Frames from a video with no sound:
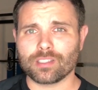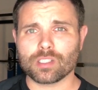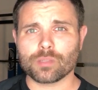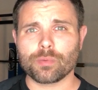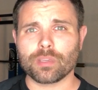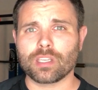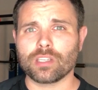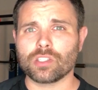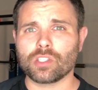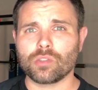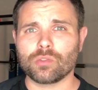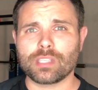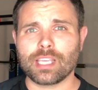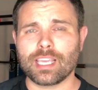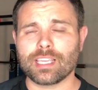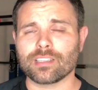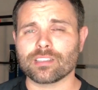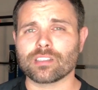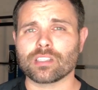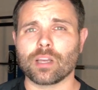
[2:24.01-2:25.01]
just because you
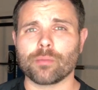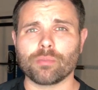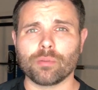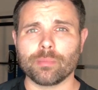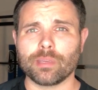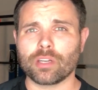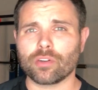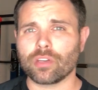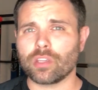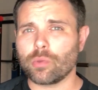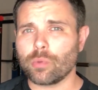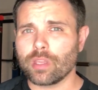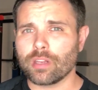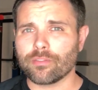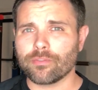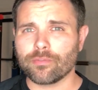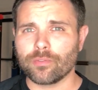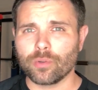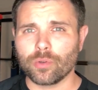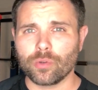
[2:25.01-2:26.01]
take a supplement or you eat
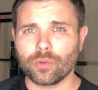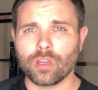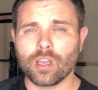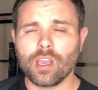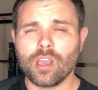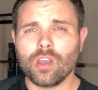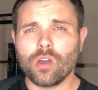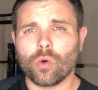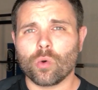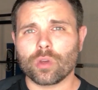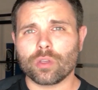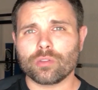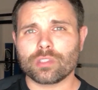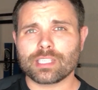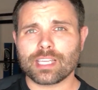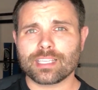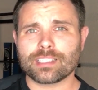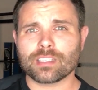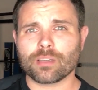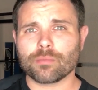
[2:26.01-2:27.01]
a food or you
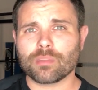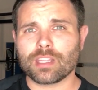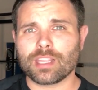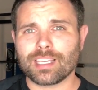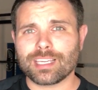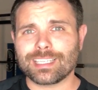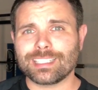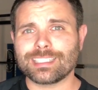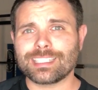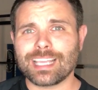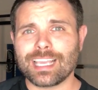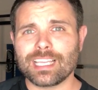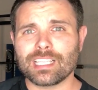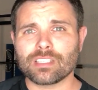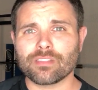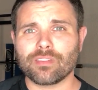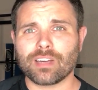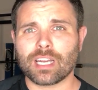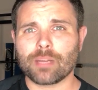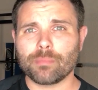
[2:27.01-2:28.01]
take something that
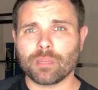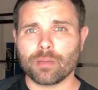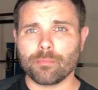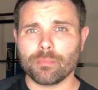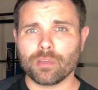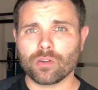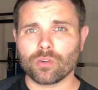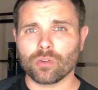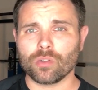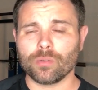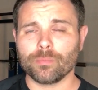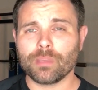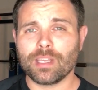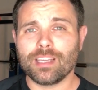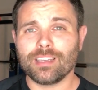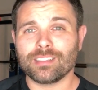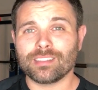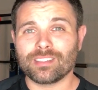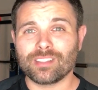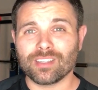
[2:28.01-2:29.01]
contains a vitamin and mineral
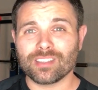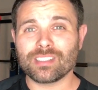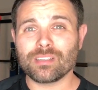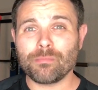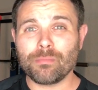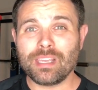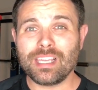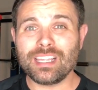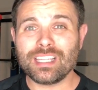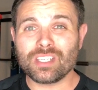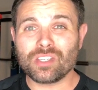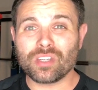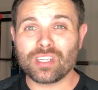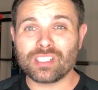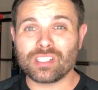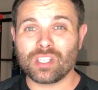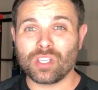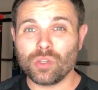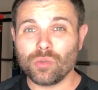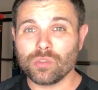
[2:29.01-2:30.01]
doesn't mean that you
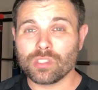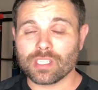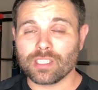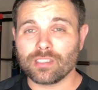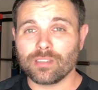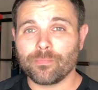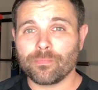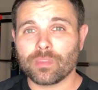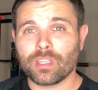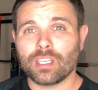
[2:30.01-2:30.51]
get to use it.